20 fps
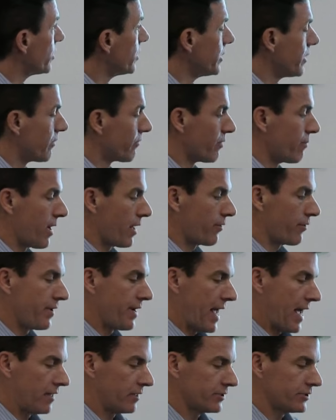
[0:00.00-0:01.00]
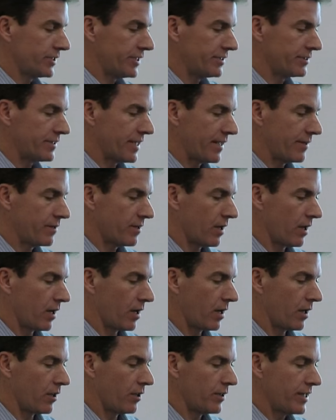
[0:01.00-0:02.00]
clear from other analyses that
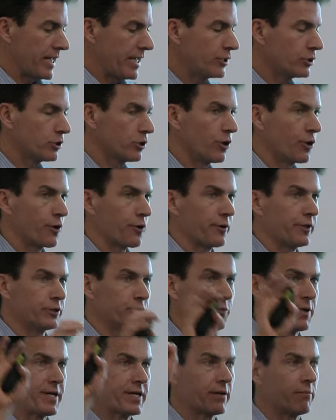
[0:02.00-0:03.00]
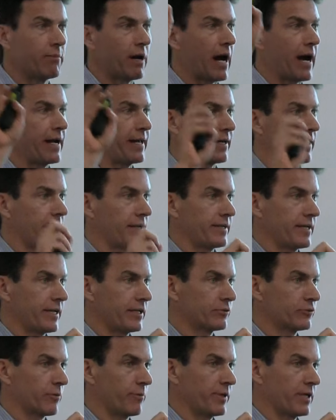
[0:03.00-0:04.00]
uh, each learner is recombining
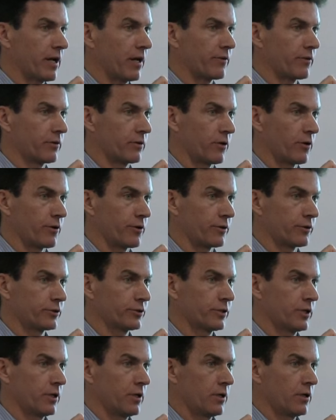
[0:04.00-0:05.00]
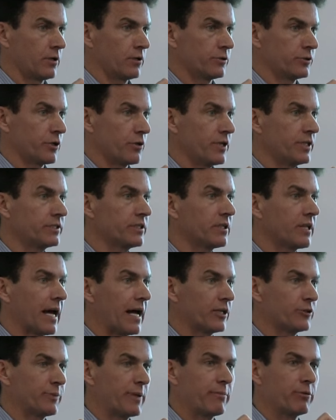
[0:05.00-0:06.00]
ideas from the other learners. So this
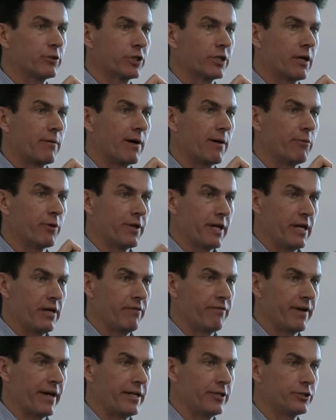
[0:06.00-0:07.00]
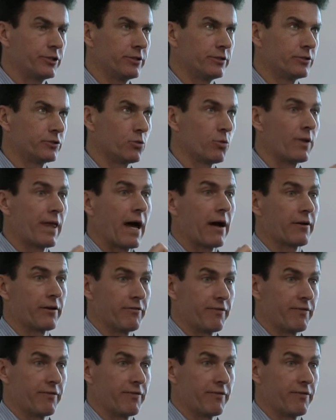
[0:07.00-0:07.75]
allows people to come up with innovations without